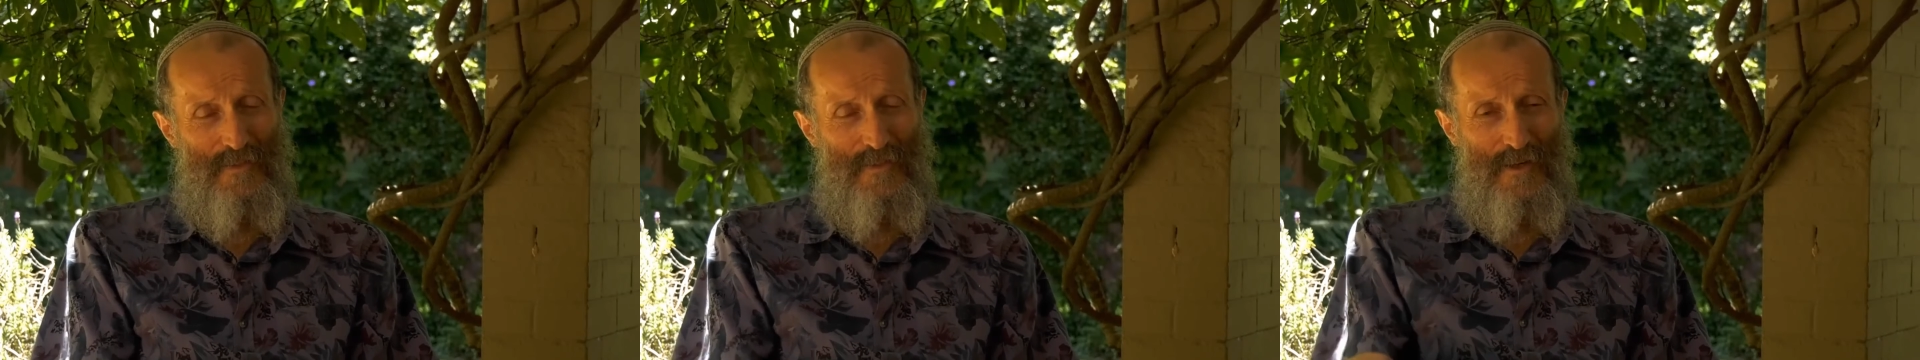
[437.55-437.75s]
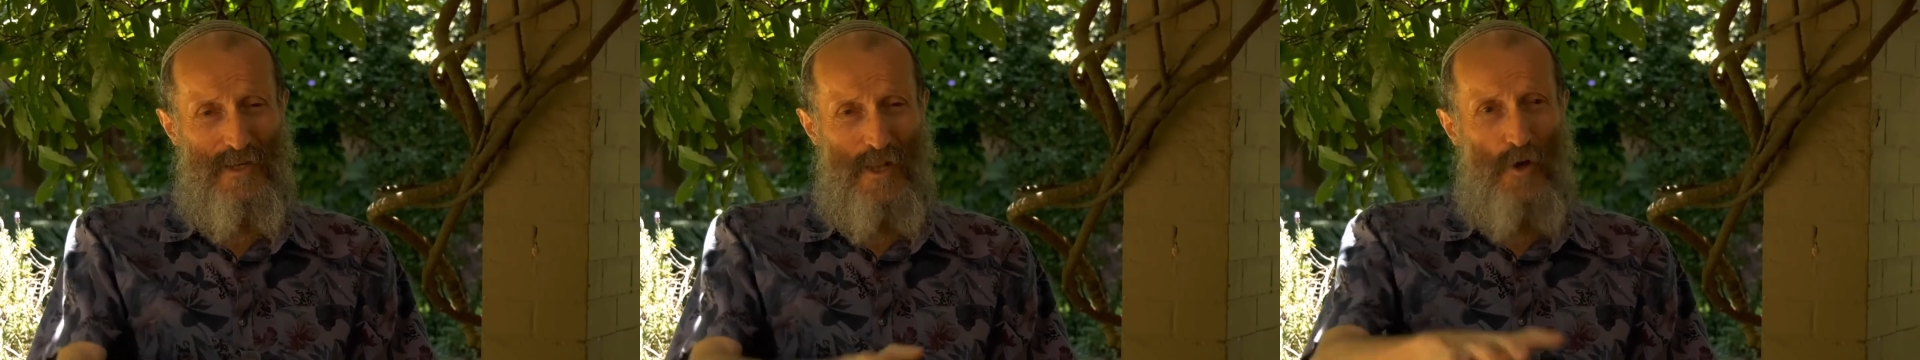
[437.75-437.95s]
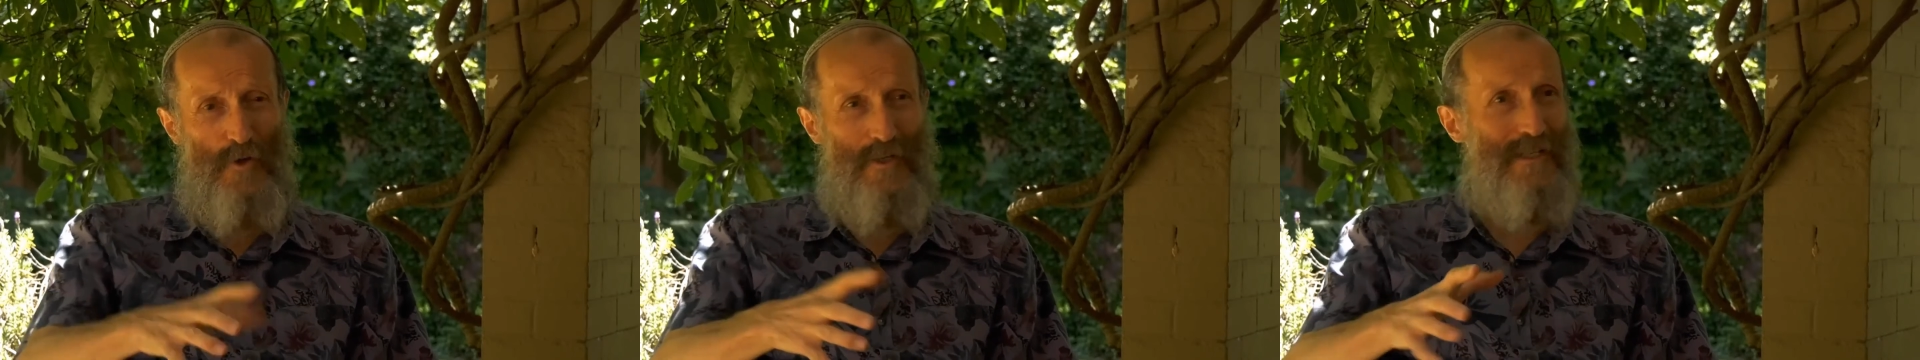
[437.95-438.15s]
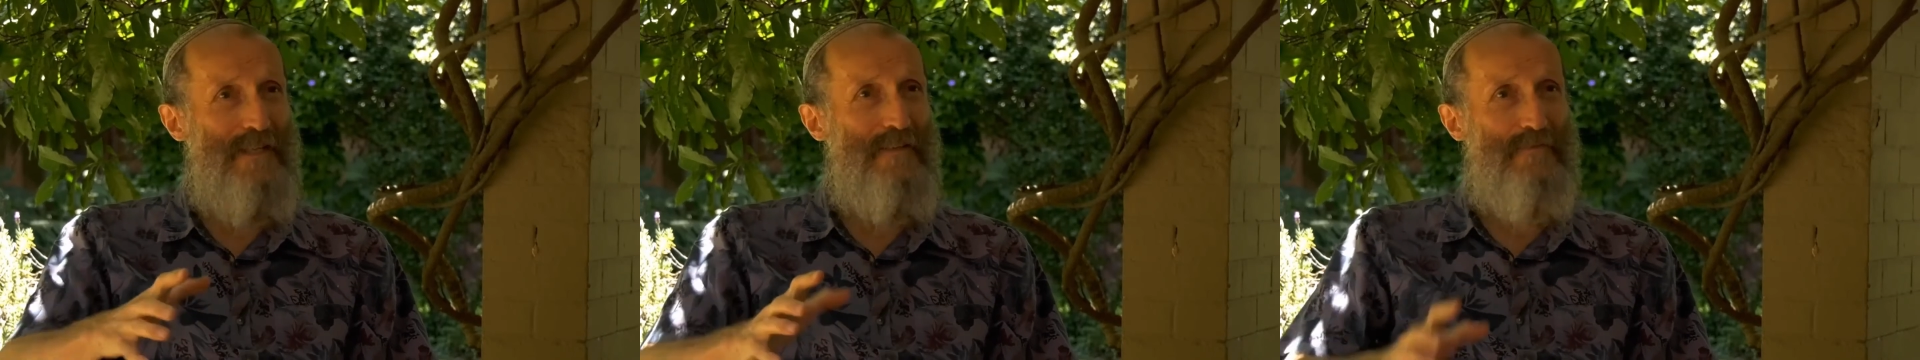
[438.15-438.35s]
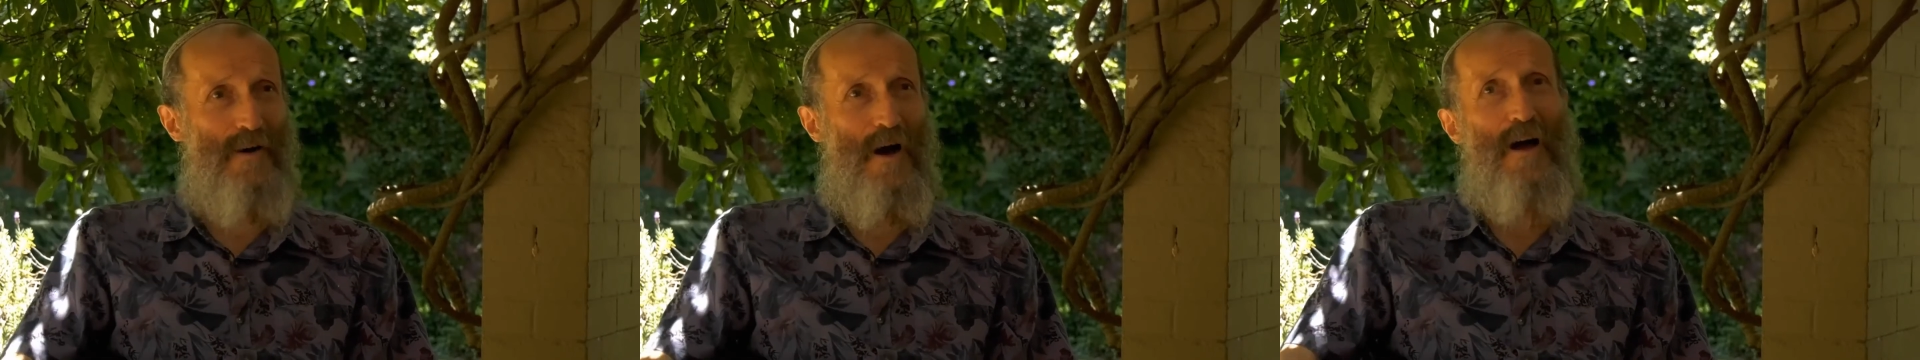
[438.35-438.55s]
the local
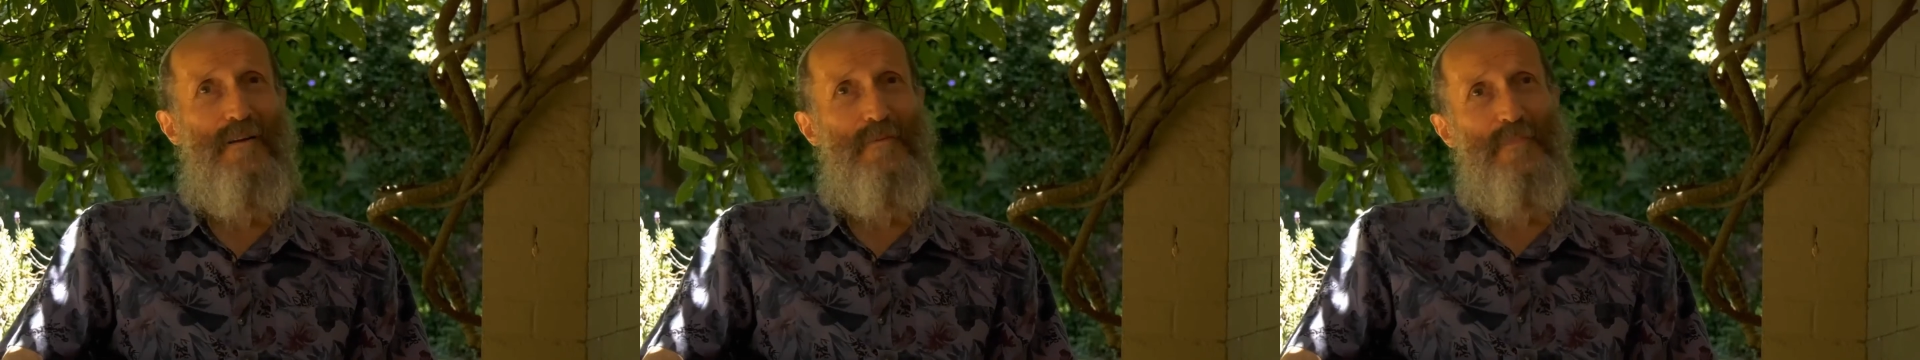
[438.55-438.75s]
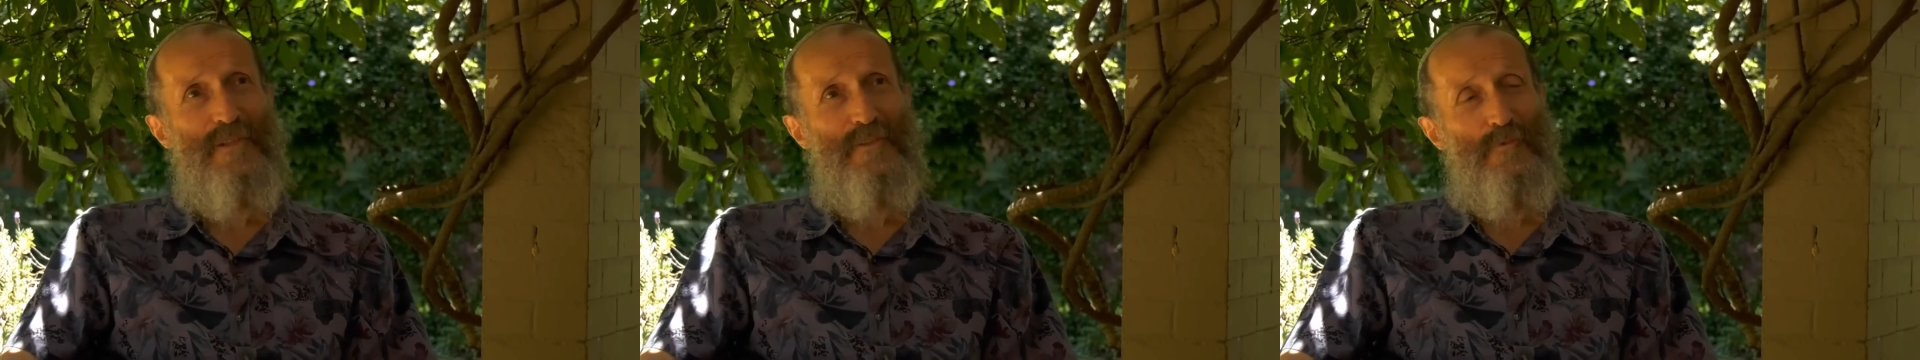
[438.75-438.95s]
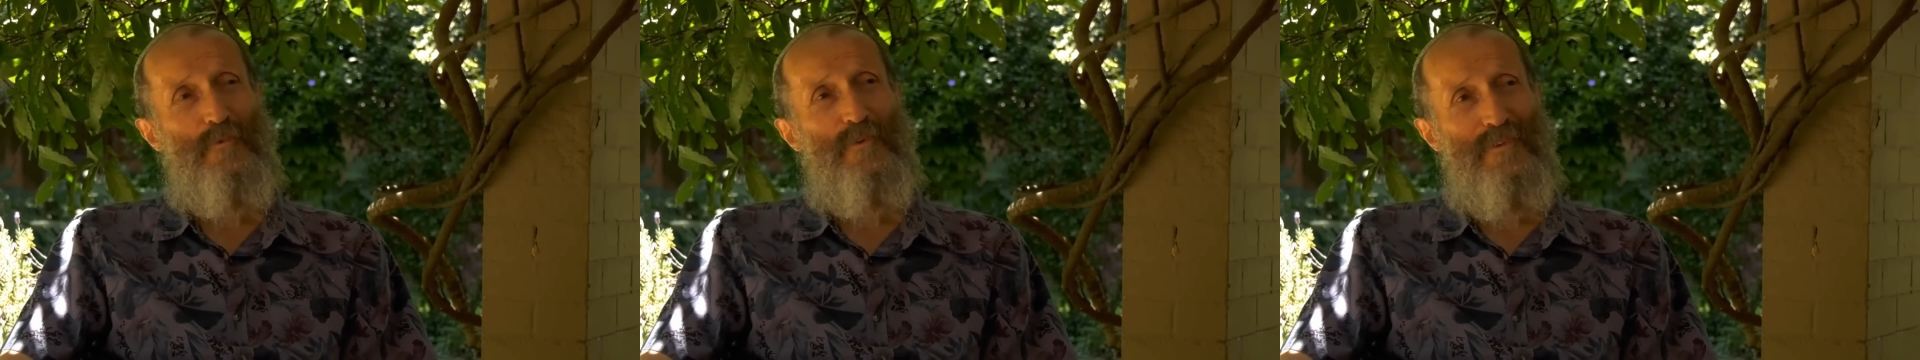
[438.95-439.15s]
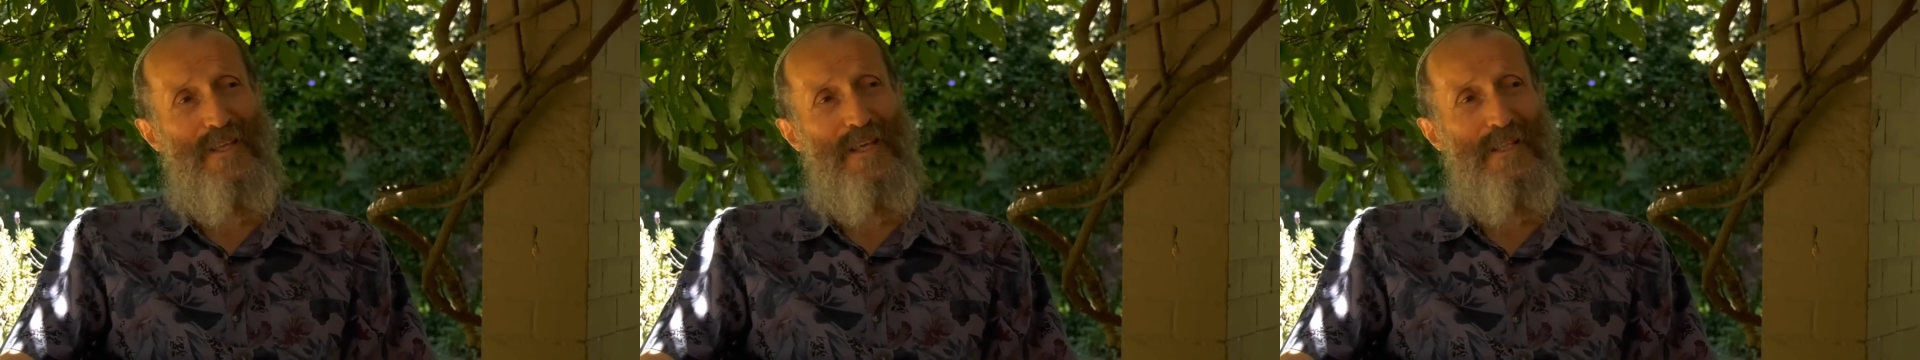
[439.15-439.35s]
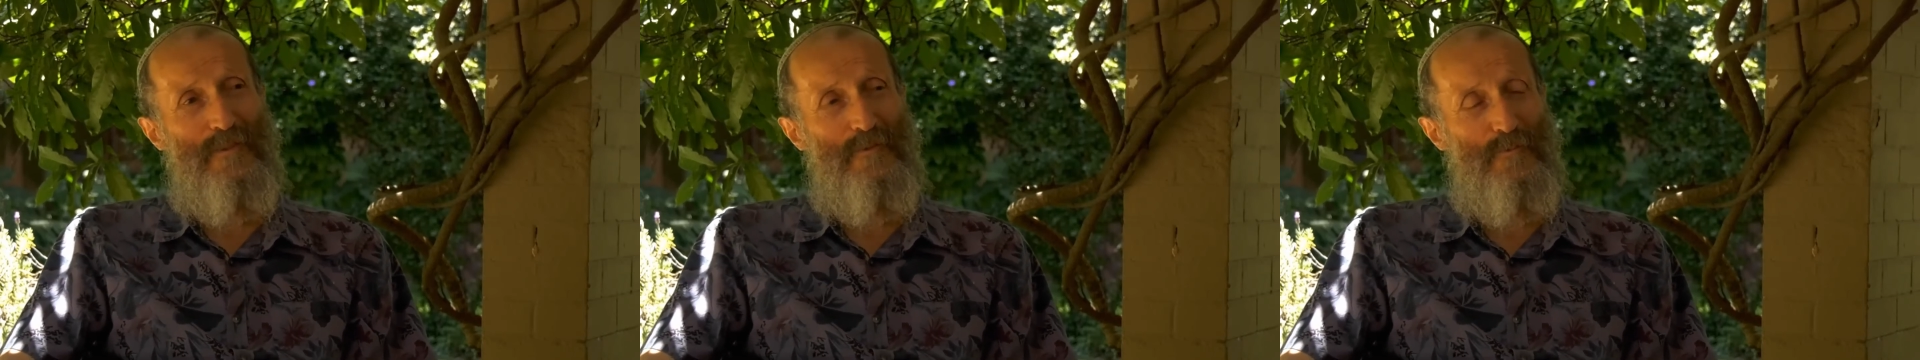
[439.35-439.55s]
environment
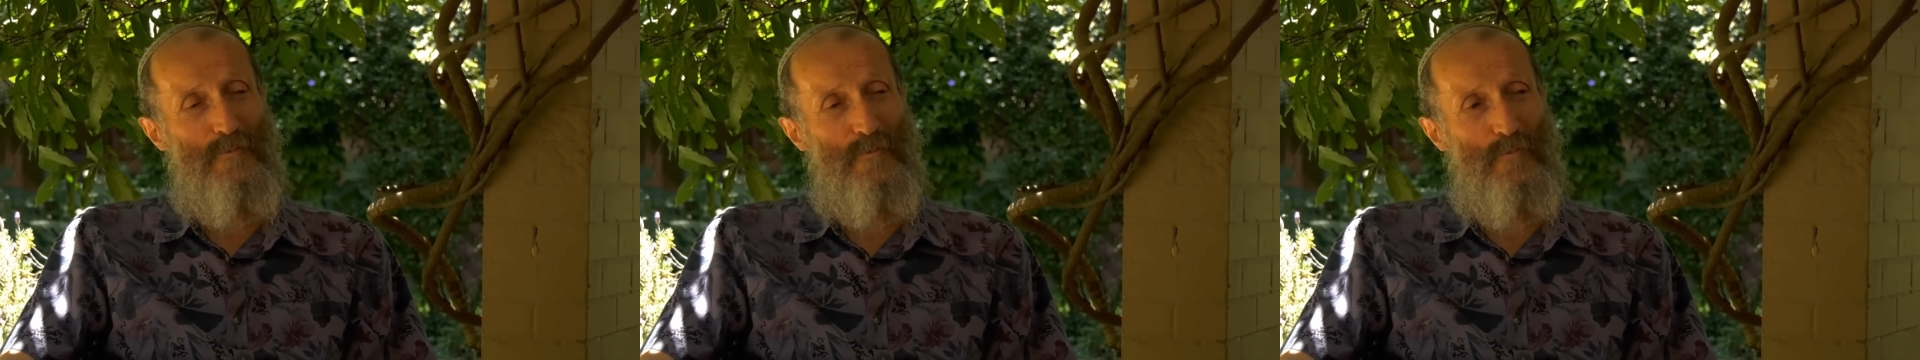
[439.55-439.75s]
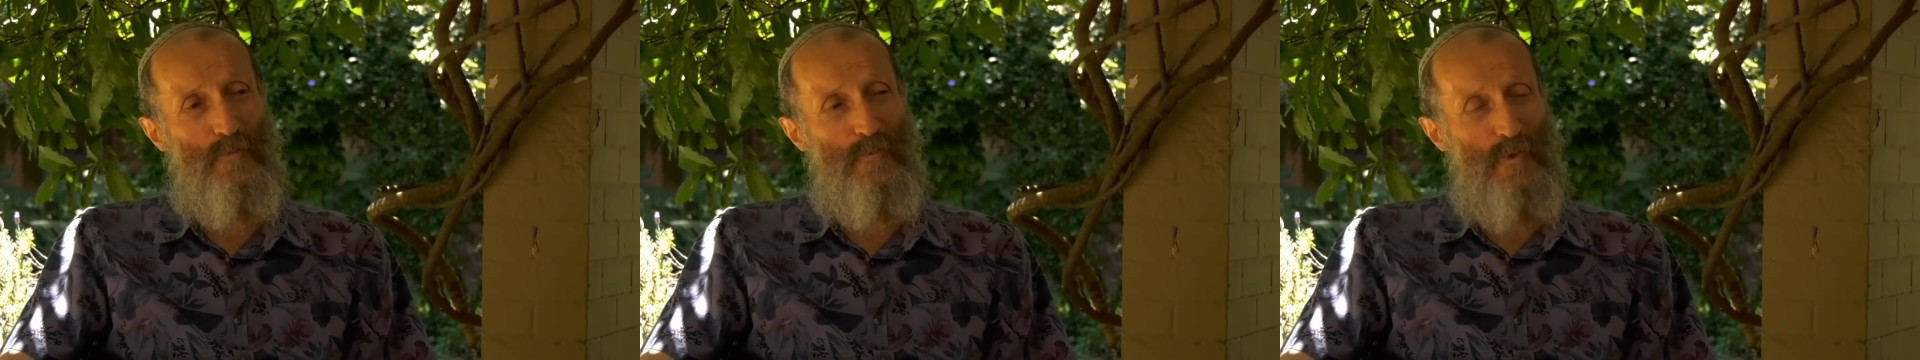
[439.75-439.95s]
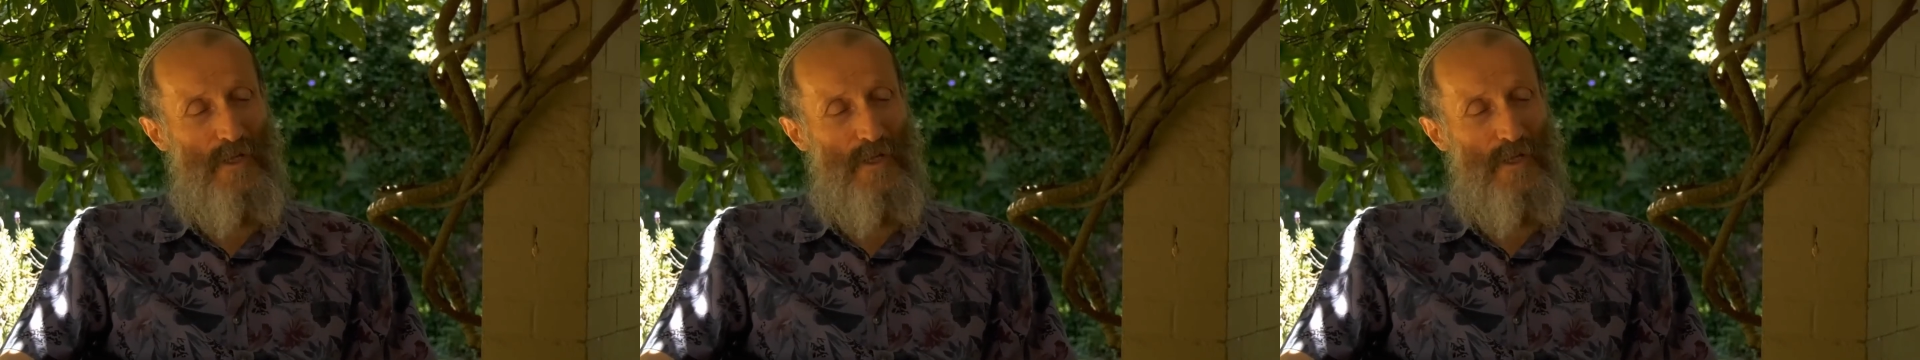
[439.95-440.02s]
within